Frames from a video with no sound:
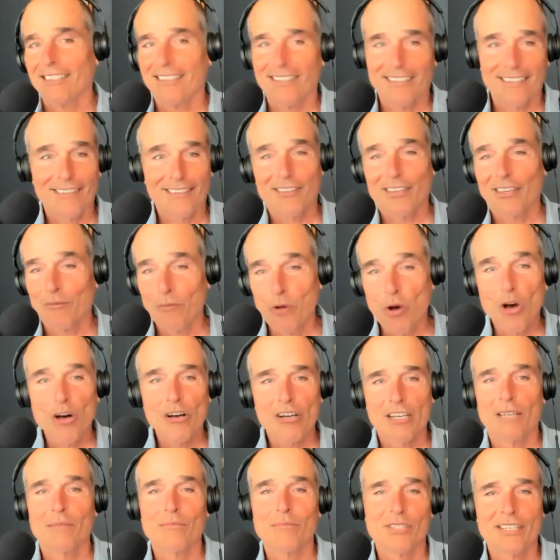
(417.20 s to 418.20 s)
the
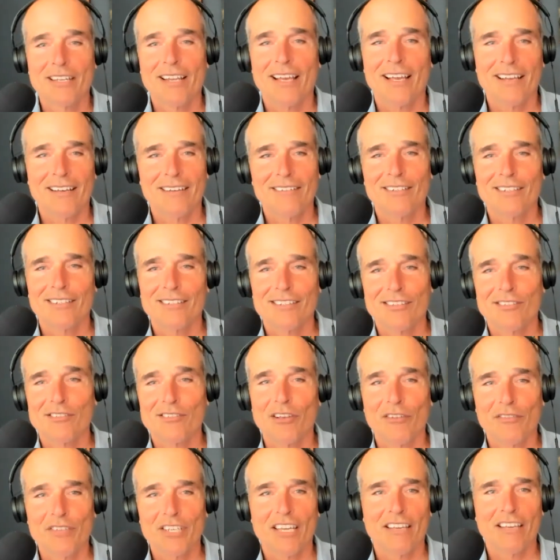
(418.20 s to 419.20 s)
wall comes down in the
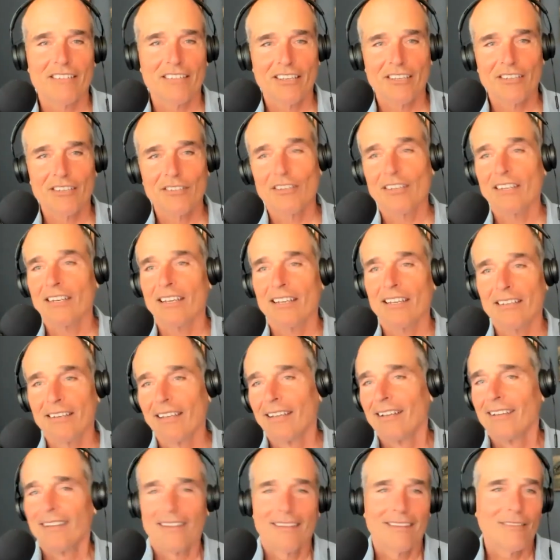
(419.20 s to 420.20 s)
Soviet Union and
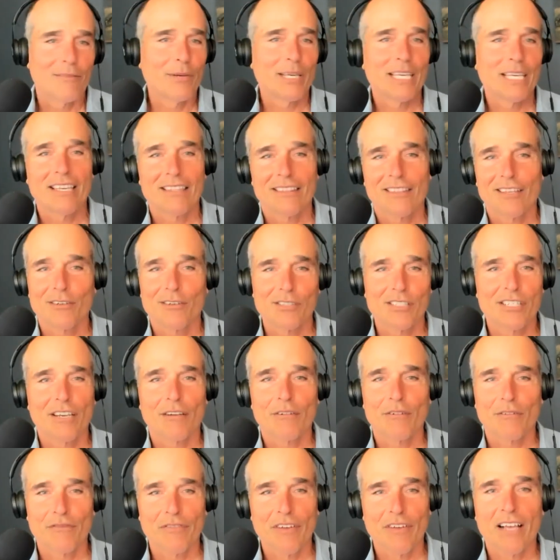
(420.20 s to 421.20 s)
we get their
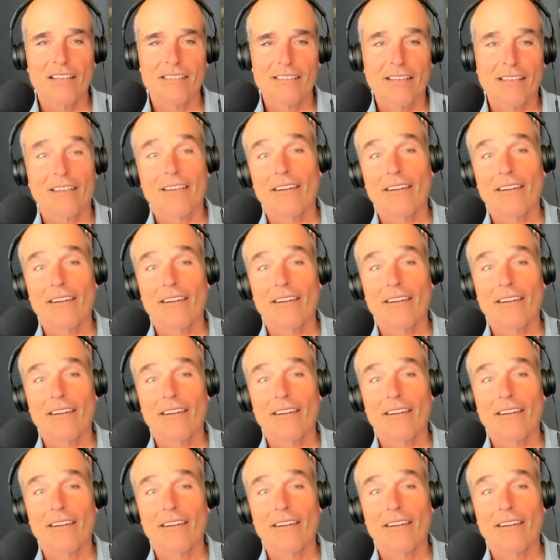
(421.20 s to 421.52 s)
secret files.